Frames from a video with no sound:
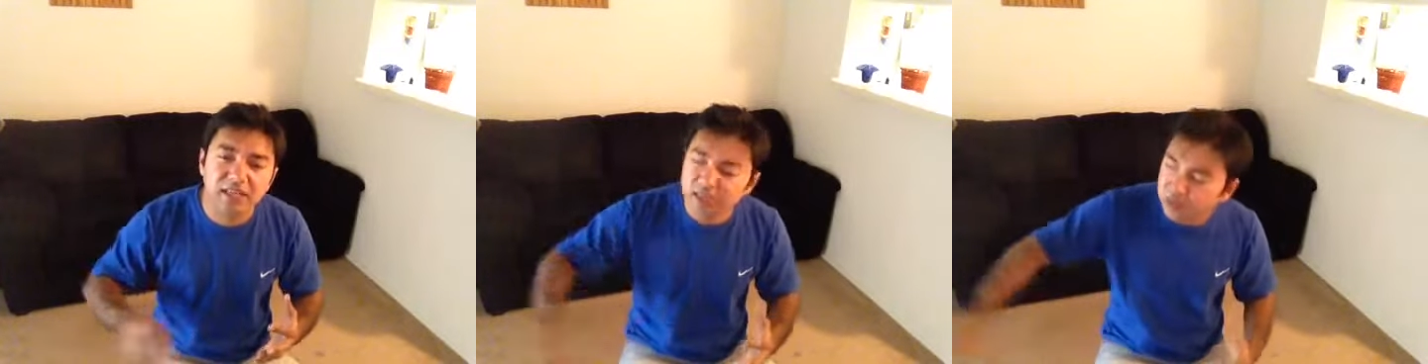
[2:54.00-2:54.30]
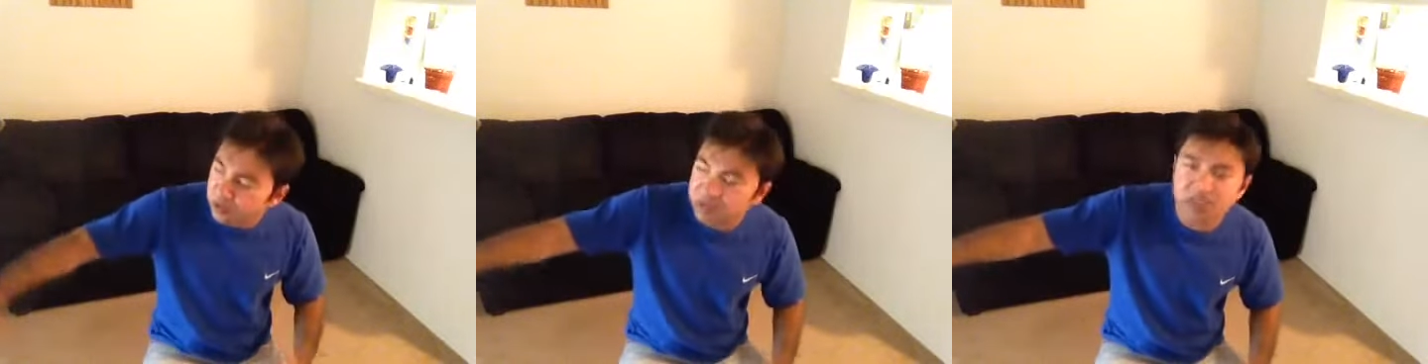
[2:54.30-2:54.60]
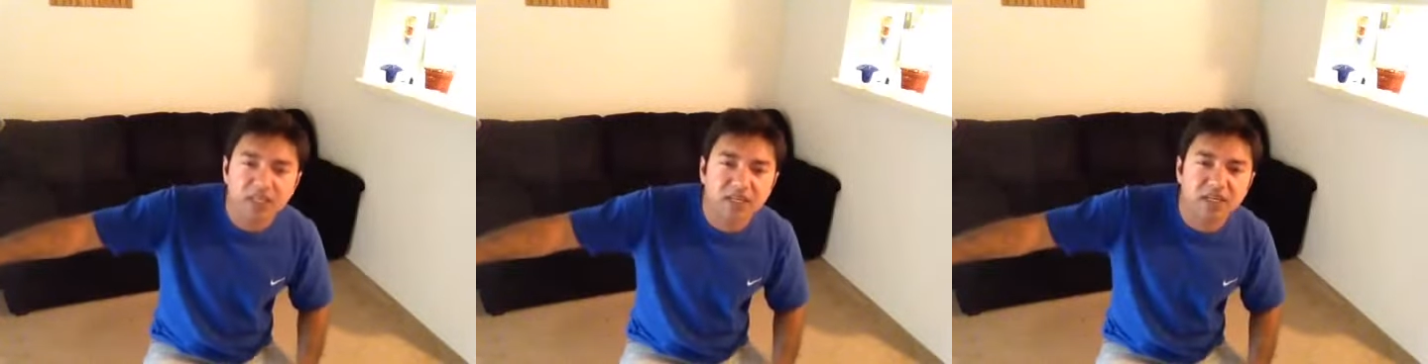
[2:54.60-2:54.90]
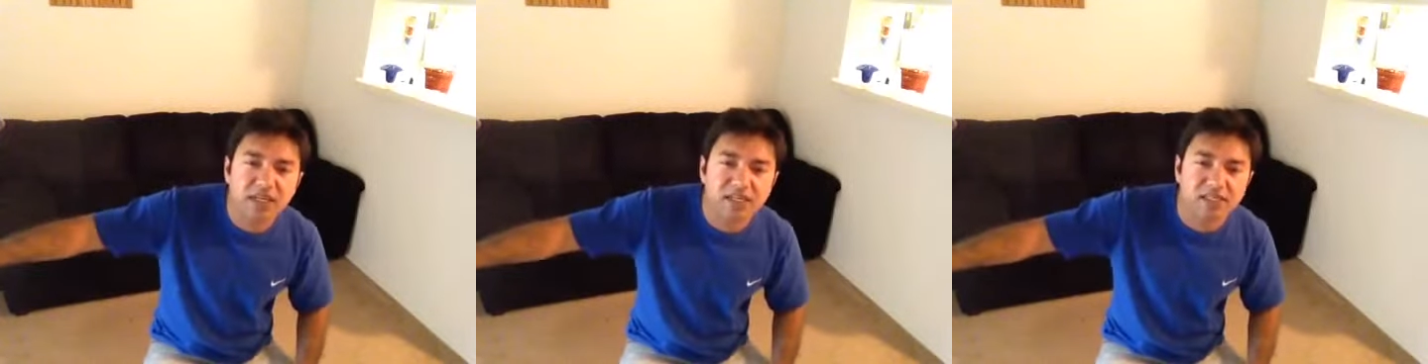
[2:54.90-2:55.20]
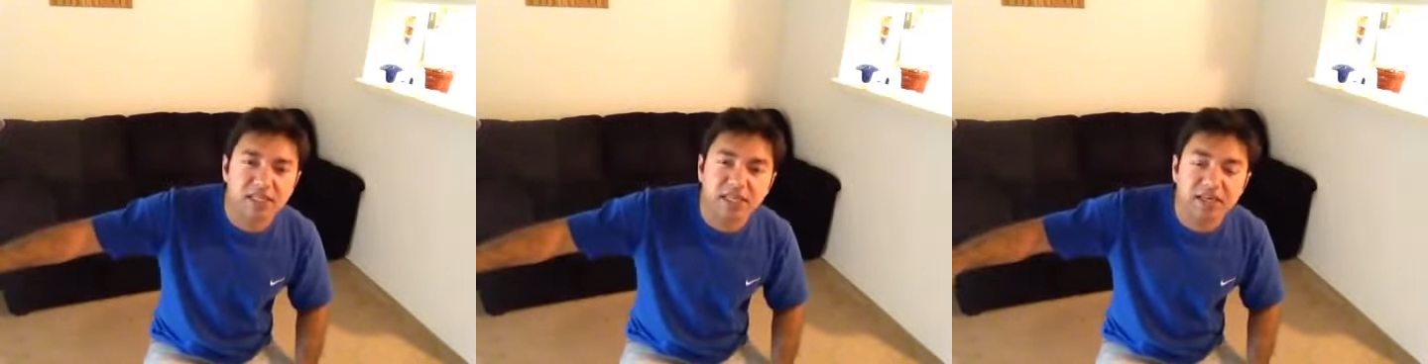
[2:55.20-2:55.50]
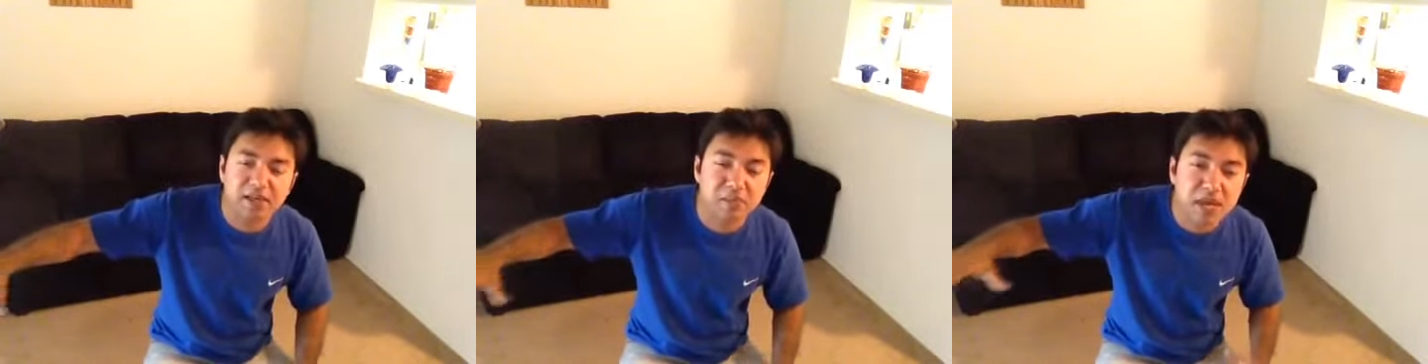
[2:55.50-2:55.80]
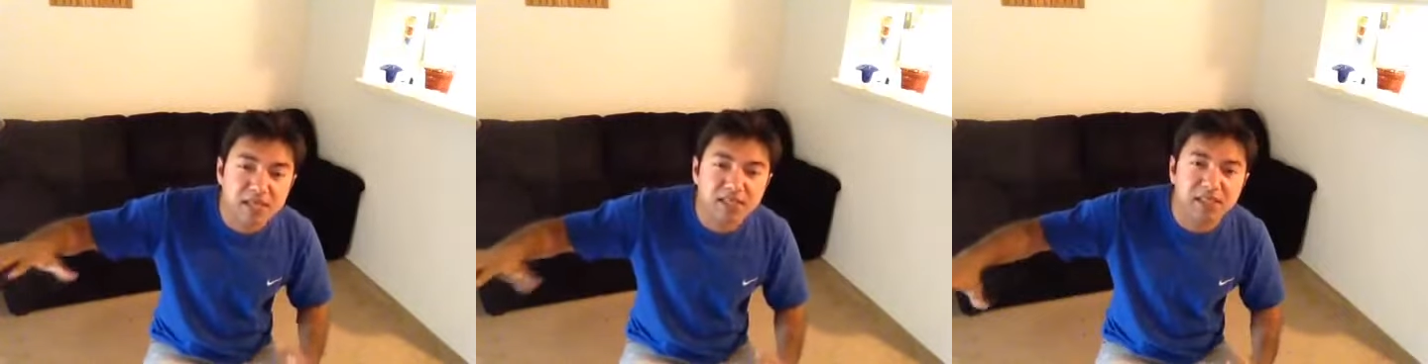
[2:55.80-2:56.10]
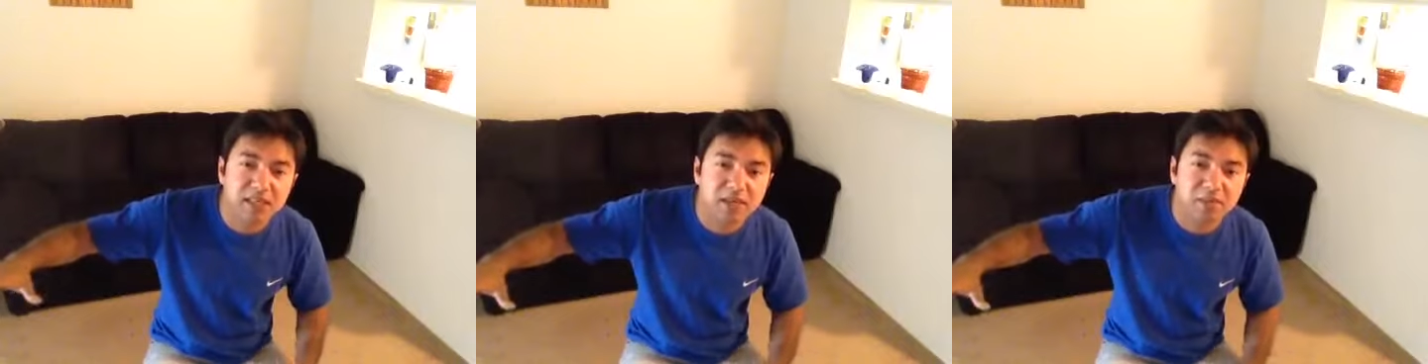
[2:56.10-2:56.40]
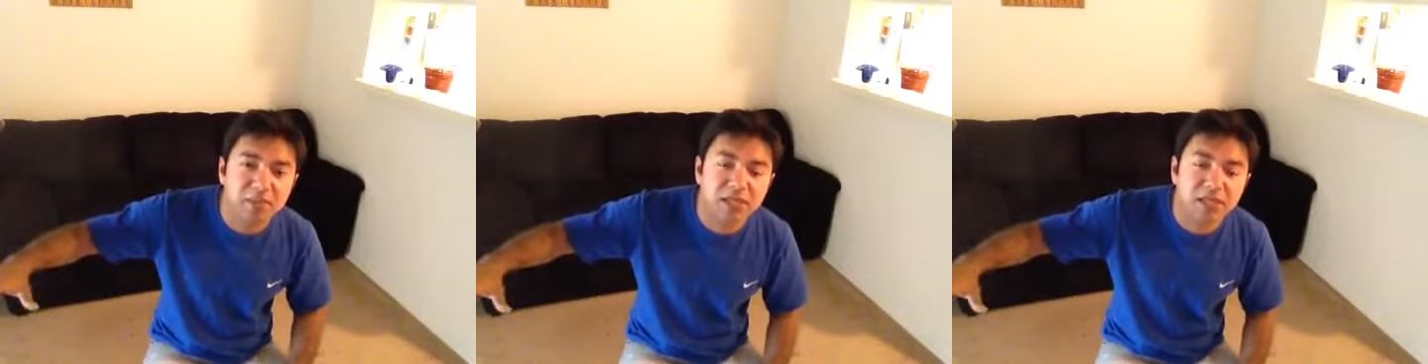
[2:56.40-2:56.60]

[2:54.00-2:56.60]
those little kids. They can imagine them